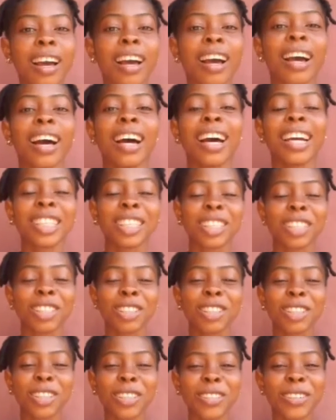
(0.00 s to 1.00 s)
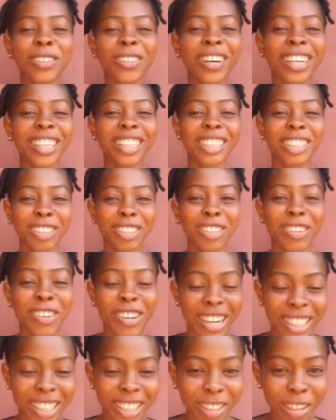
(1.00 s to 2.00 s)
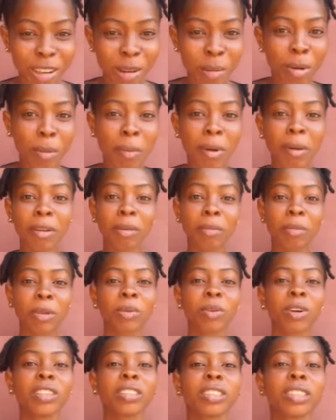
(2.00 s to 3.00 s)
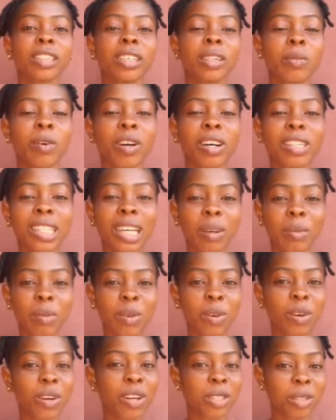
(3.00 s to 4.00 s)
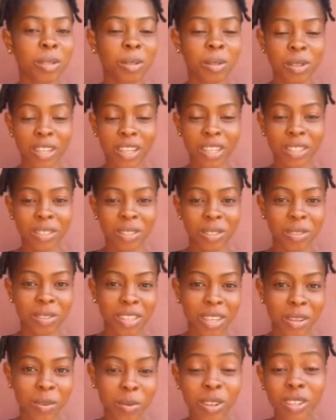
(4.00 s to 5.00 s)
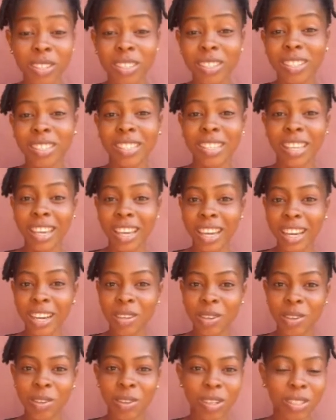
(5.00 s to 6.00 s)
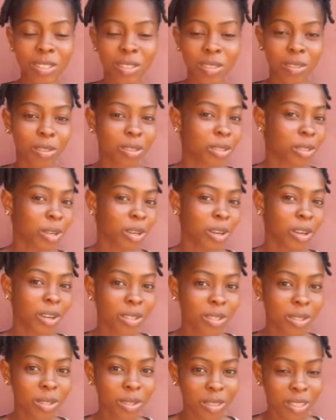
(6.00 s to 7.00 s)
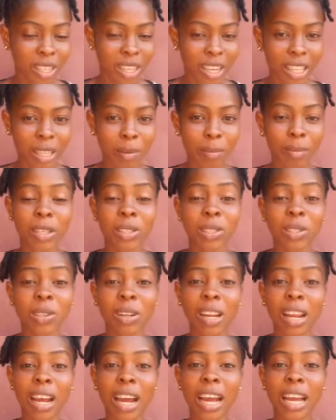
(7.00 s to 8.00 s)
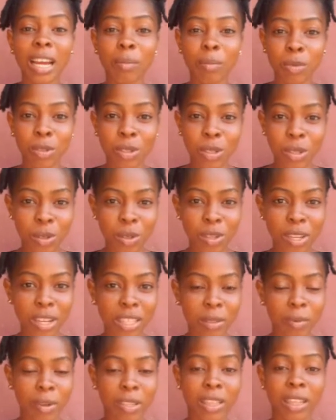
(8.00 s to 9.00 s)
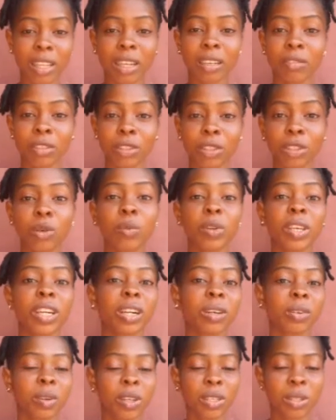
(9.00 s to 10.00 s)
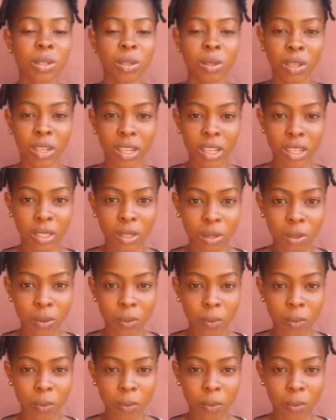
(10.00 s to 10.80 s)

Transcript: I know. Probably be wondering, what are we going to look into today? What's this girl going to discuss today in a particular episode and particular video we are going to look into?